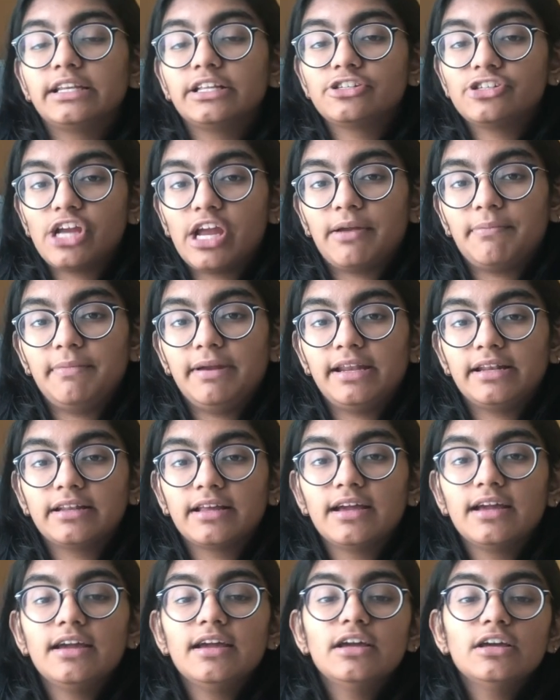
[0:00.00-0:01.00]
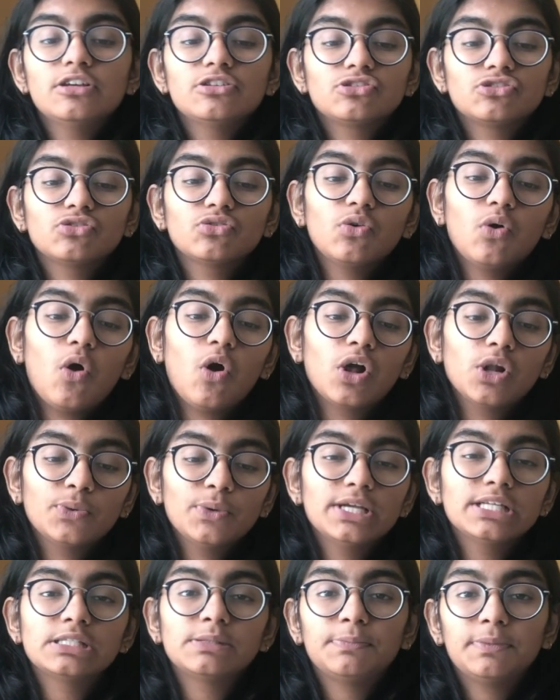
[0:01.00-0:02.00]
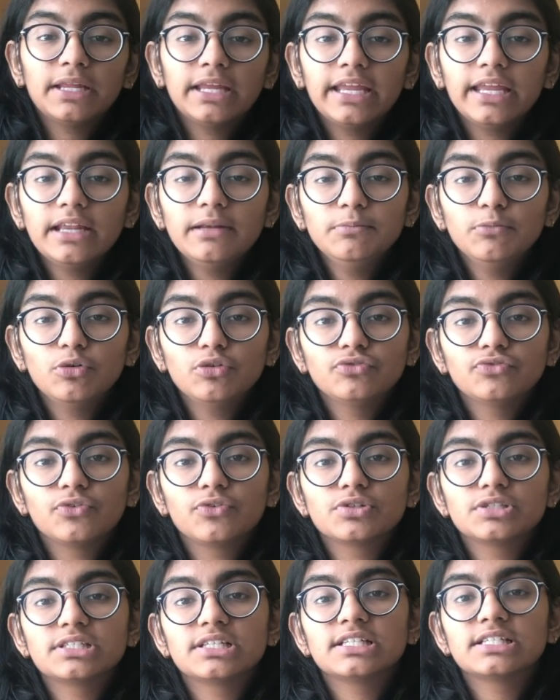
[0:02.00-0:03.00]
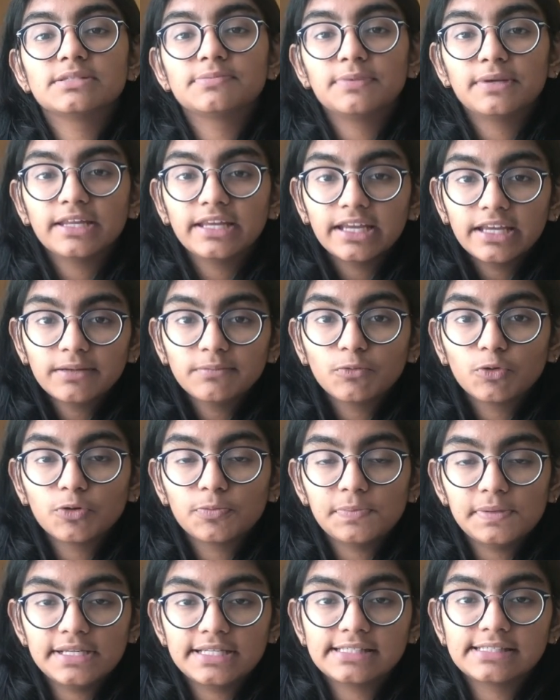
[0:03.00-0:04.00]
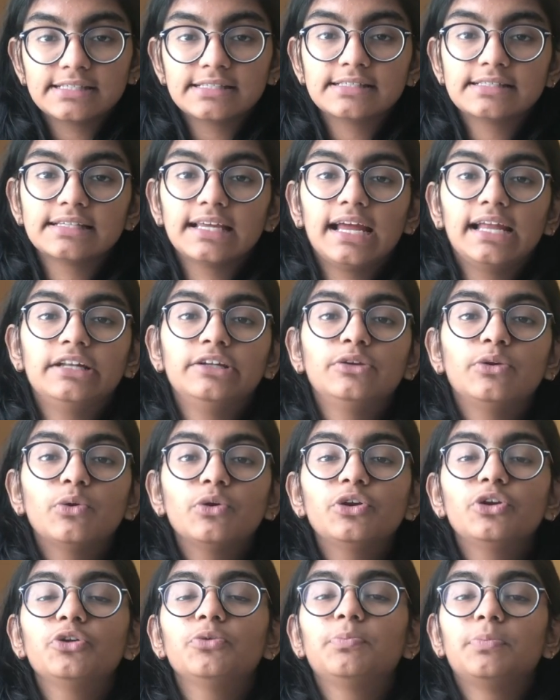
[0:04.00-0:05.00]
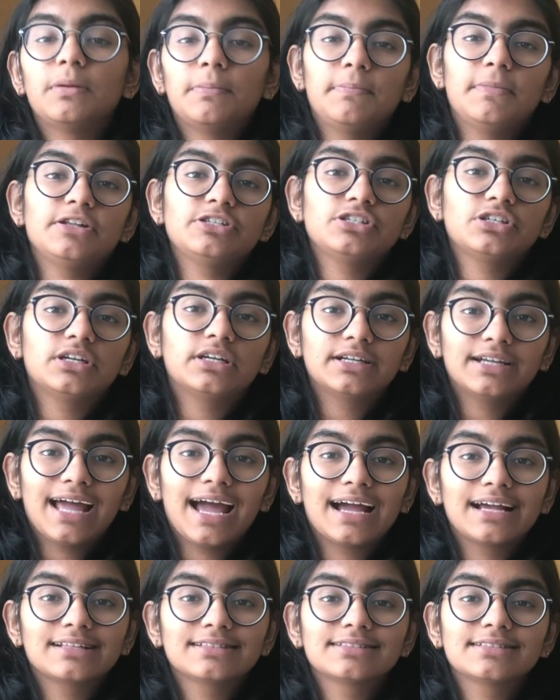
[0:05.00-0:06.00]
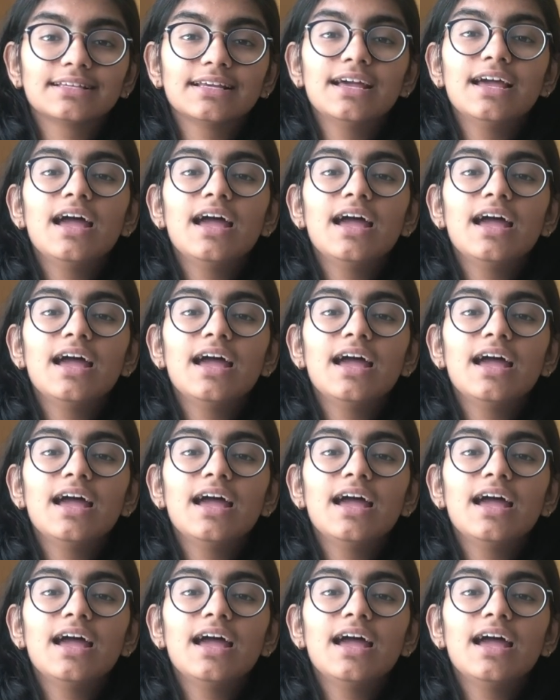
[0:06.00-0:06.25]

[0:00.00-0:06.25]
a checkmate. So always bring in more forces, bring in more pieces, and don't do premature attacks.